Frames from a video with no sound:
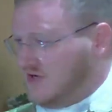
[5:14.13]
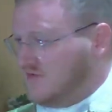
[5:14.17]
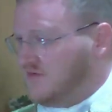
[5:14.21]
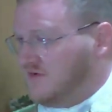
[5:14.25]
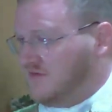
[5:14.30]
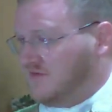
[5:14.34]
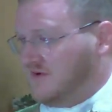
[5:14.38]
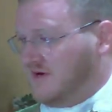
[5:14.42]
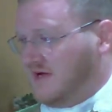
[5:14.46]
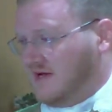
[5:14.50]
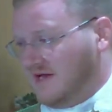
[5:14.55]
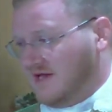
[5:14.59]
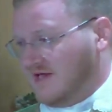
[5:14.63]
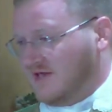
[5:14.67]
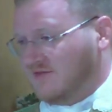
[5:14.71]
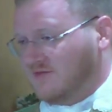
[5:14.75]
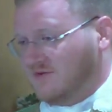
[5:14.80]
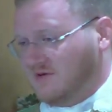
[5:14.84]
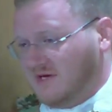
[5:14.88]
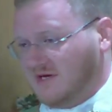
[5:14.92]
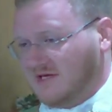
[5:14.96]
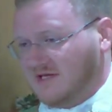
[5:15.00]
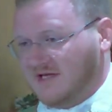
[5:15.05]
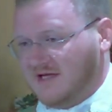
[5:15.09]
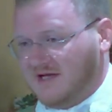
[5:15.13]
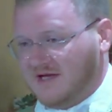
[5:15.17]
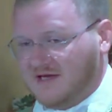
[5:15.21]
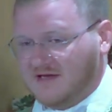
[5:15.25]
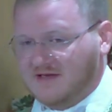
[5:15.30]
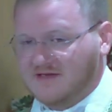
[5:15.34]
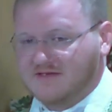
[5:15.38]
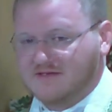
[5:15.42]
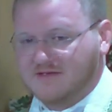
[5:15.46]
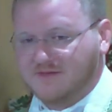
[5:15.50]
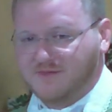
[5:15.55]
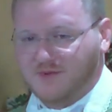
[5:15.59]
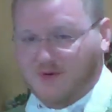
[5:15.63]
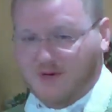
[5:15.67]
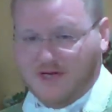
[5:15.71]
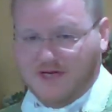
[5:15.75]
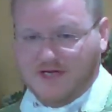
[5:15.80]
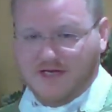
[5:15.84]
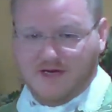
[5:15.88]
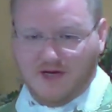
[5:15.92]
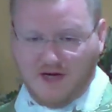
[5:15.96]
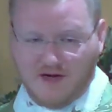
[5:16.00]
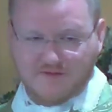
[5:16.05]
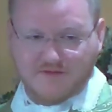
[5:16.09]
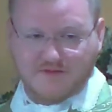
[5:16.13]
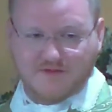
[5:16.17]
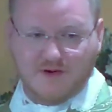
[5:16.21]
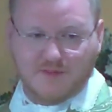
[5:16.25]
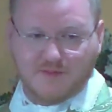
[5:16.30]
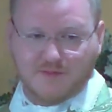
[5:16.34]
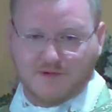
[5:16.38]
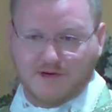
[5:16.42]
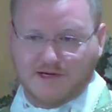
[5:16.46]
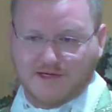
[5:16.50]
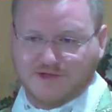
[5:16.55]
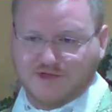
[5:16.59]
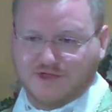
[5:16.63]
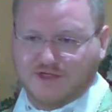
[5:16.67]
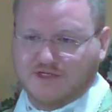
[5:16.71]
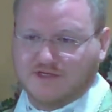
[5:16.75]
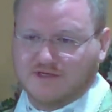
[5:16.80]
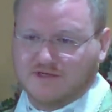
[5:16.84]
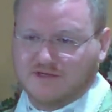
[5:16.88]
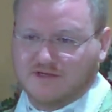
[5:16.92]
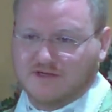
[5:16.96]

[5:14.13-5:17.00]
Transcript: every Friday at 3 o'clock to pray and offer reparation.